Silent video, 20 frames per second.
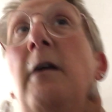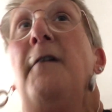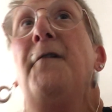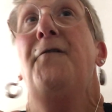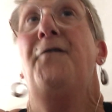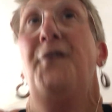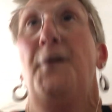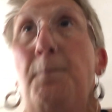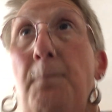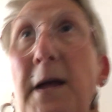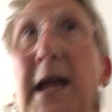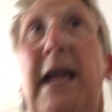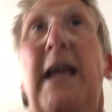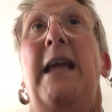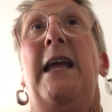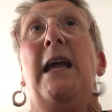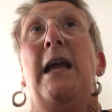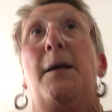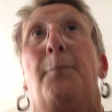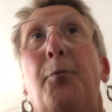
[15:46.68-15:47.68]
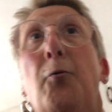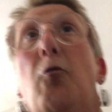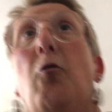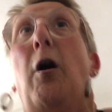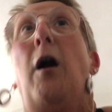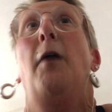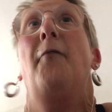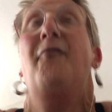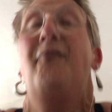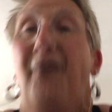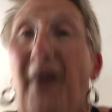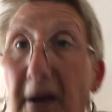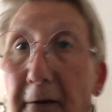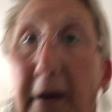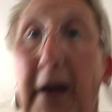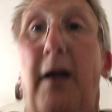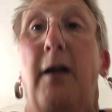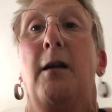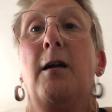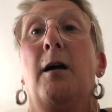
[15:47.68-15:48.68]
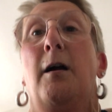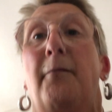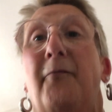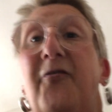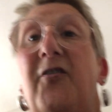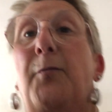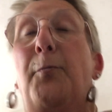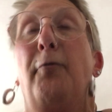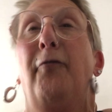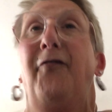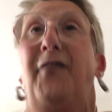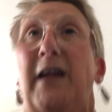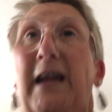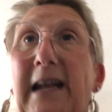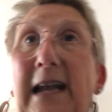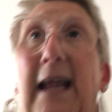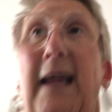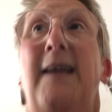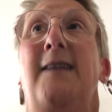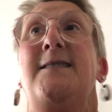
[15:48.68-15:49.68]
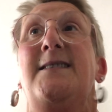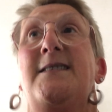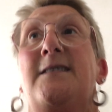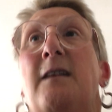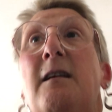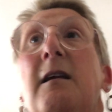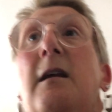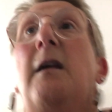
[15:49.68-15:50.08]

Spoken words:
for me, it brought up very uncomfortable feelings.